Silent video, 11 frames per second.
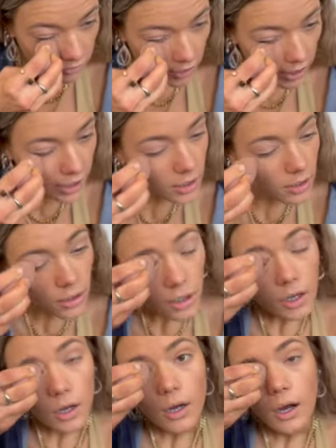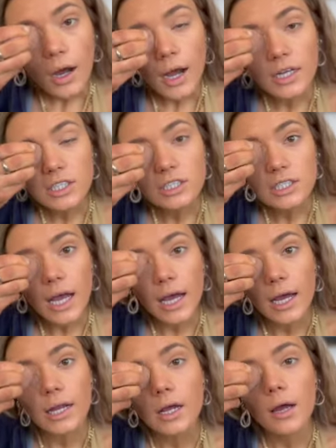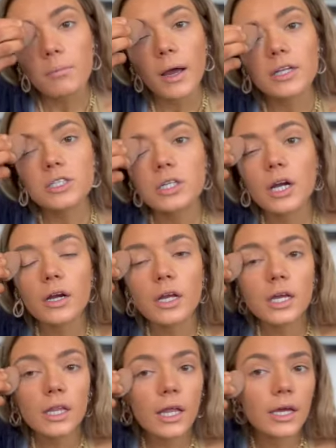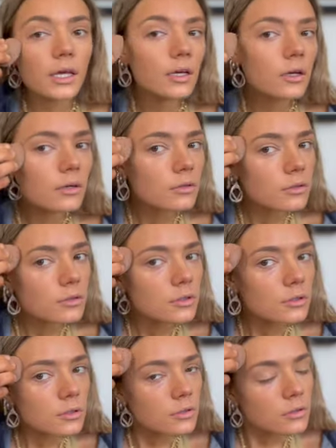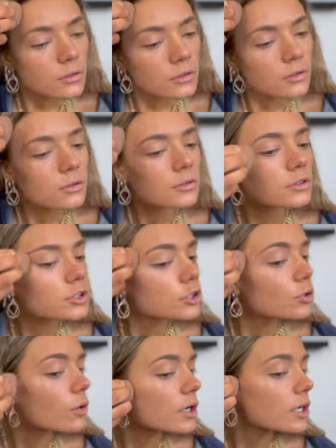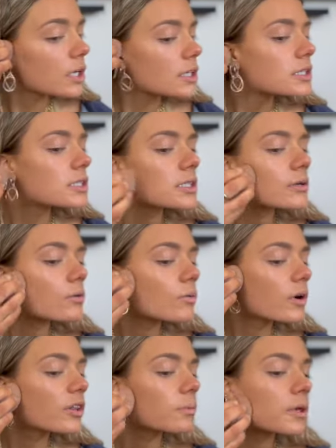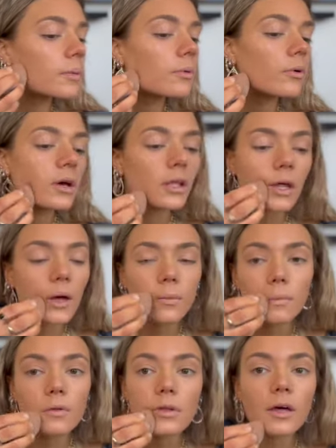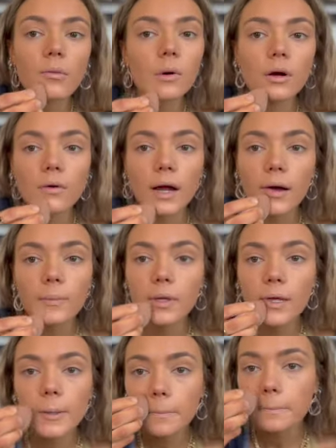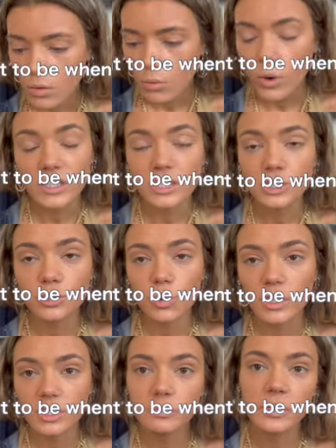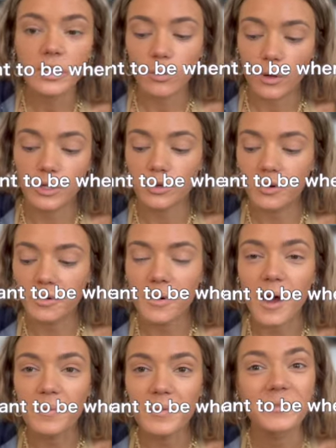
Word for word: friend. I just had imaginary like stories with people in them that were around me. What did you want to be when you grew up?